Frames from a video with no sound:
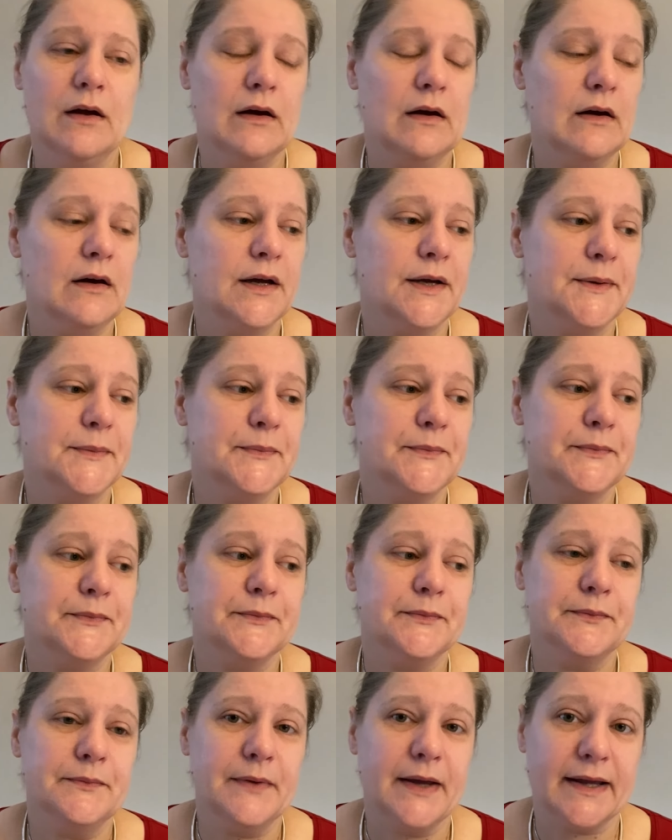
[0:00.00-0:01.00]

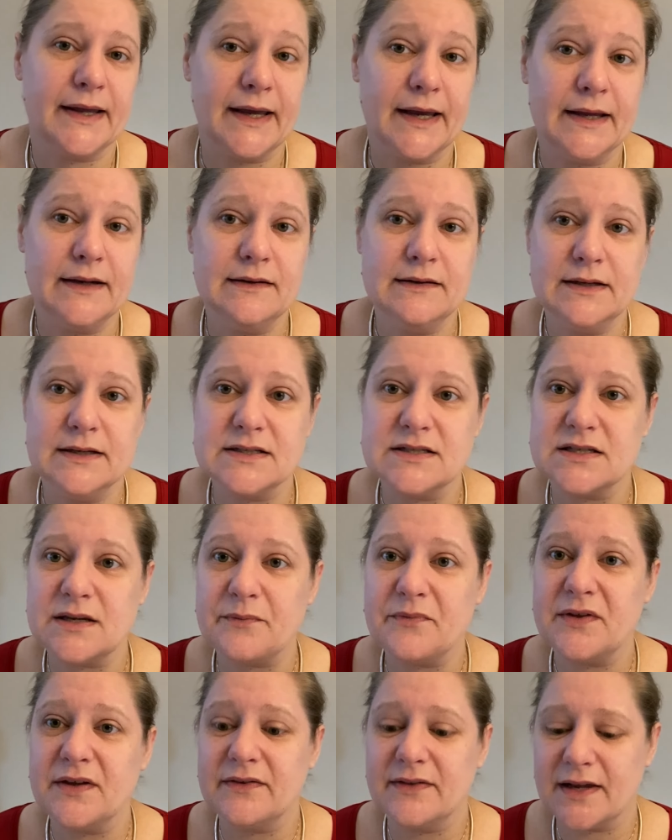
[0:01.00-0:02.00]
Again, it's
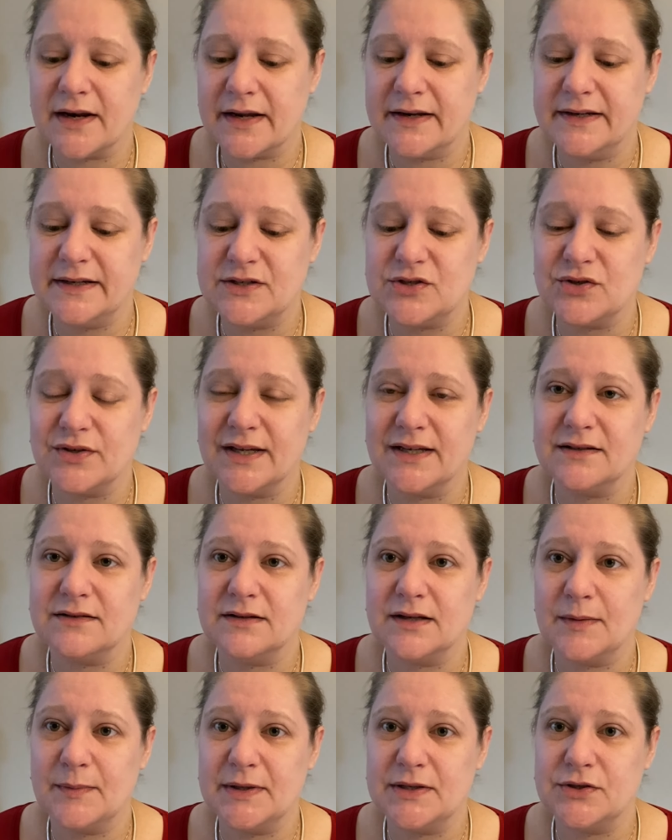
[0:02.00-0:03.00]
something that I need to
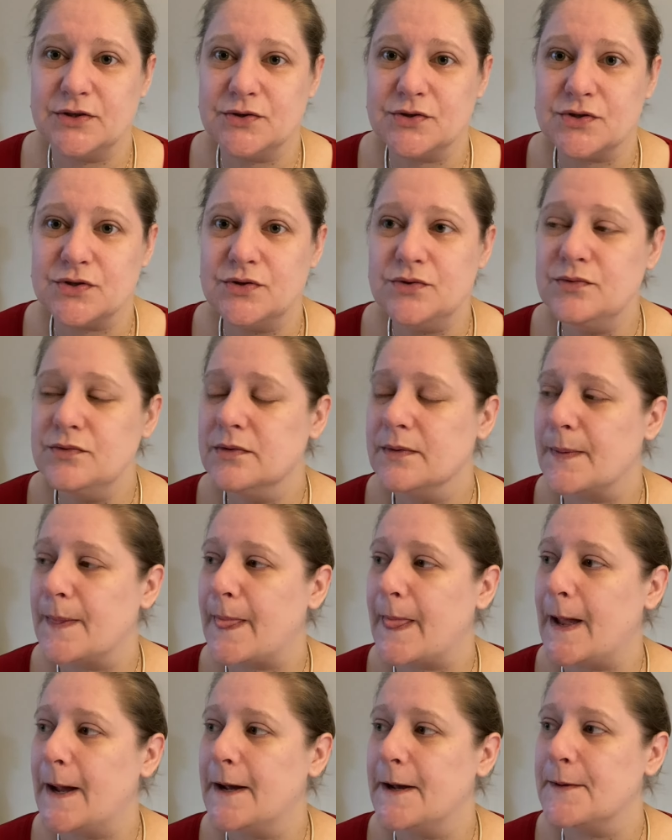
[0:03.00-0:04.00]
get a bit used to.
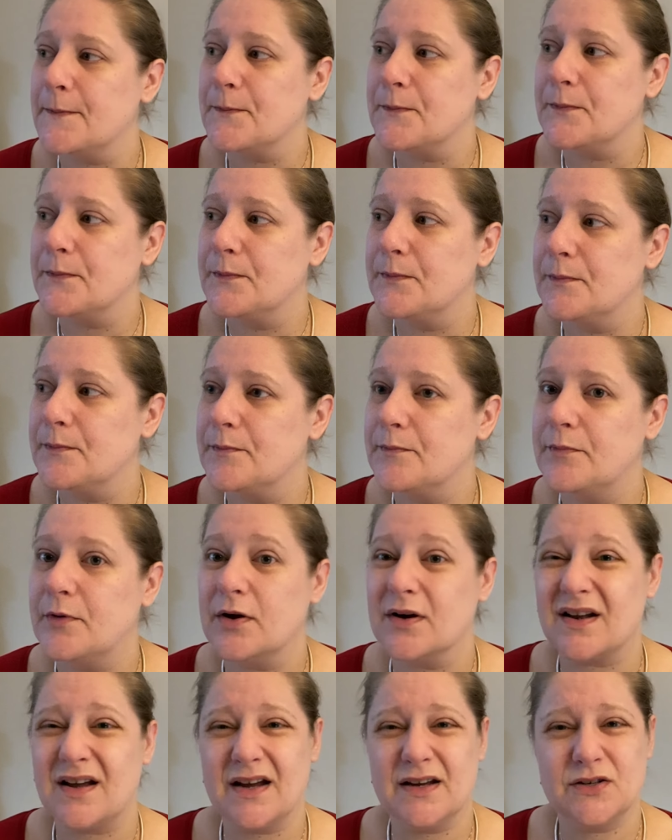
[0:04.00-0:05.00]

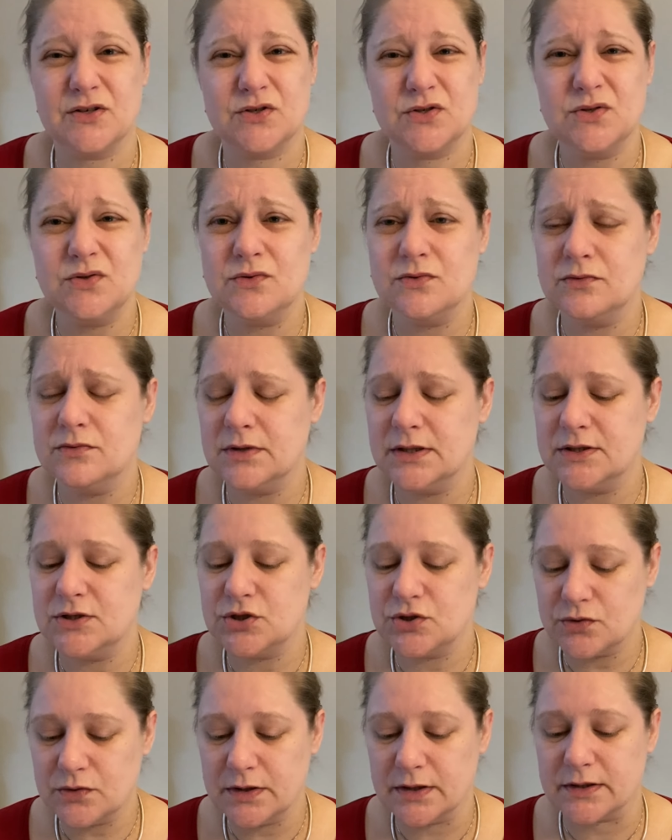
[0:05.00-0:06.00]
But I do
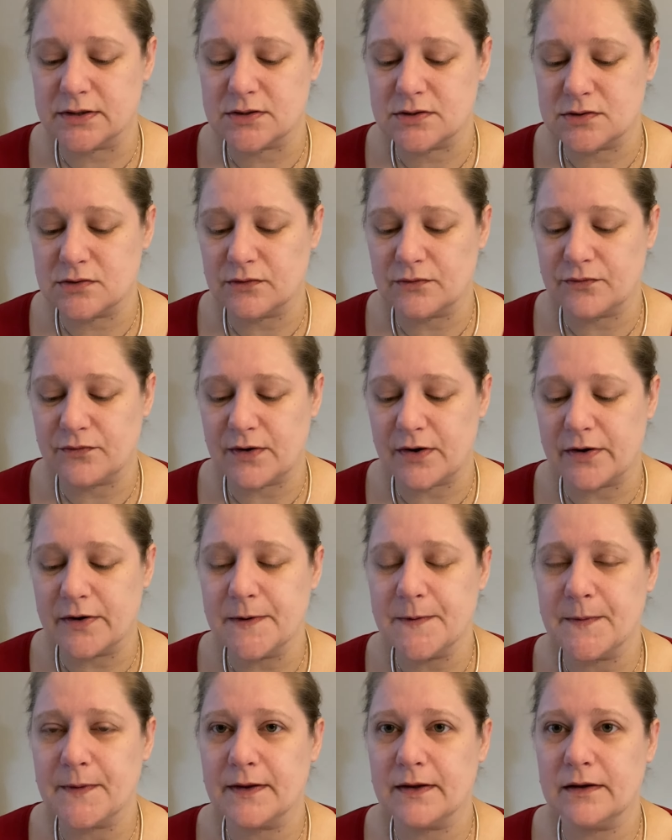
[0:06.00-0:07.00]
enjoy it so
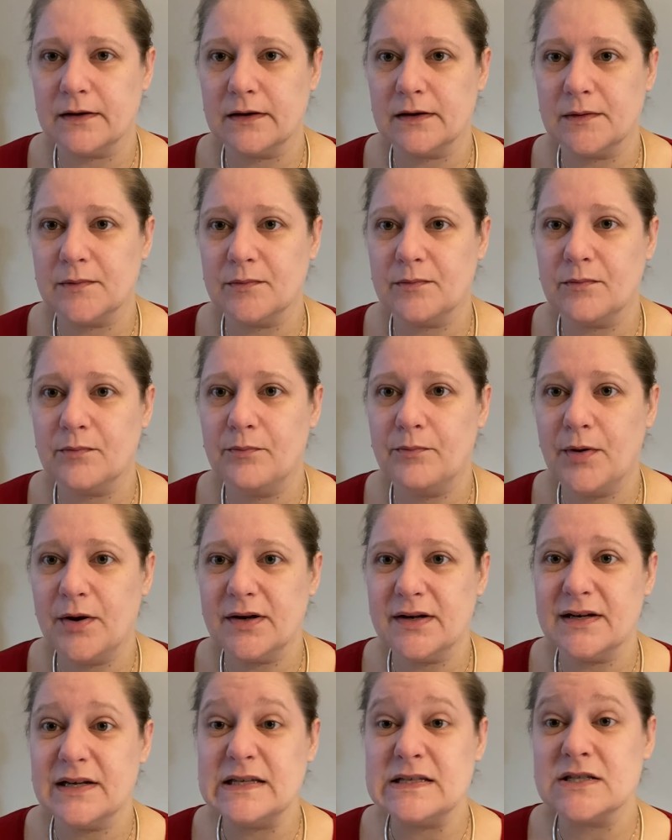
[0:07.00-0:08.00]
far.
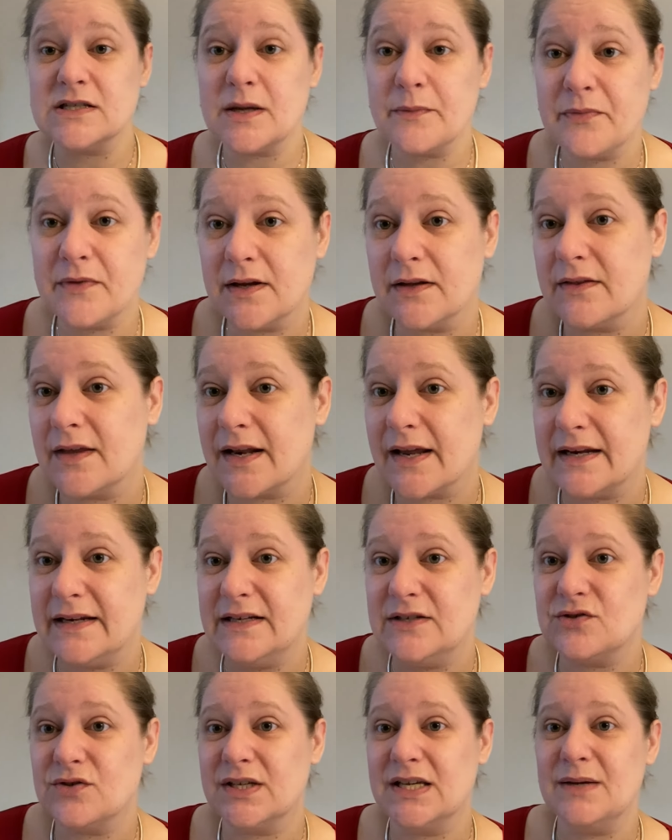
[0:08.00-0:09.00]
But it is something that I
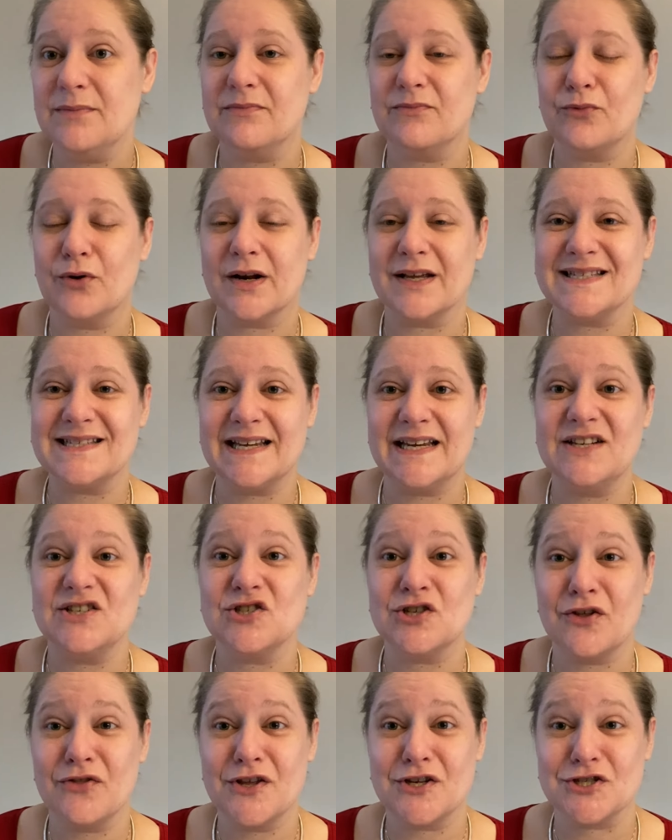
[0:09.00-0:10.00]
need to keep, what I say,
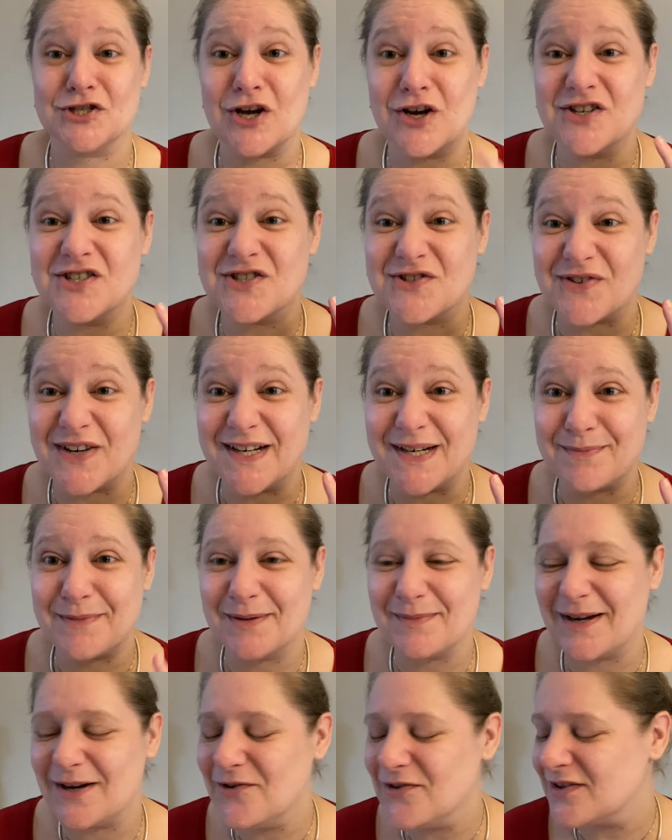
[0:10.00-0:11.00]
the tongue straight in
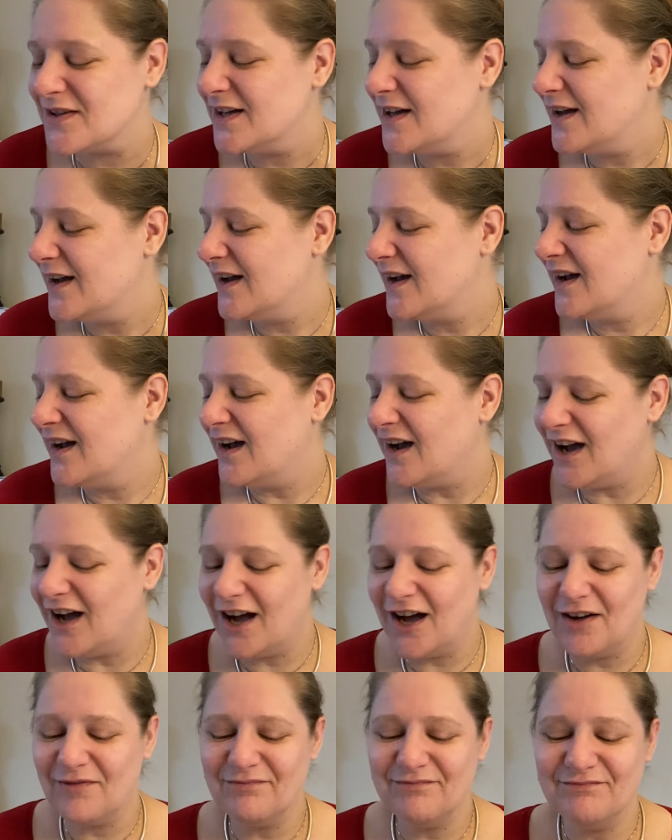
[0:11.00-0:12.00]
my mouth.
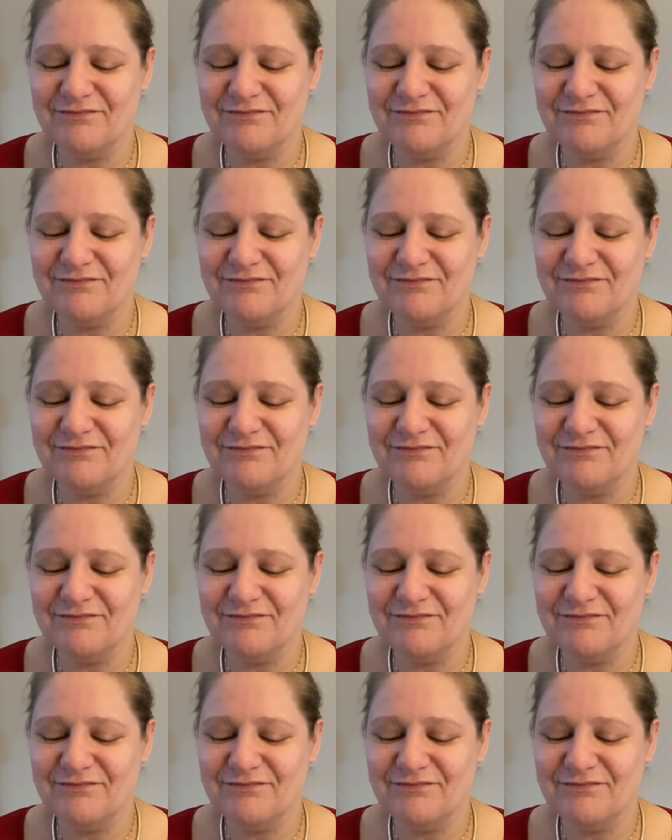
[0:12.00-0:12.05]
I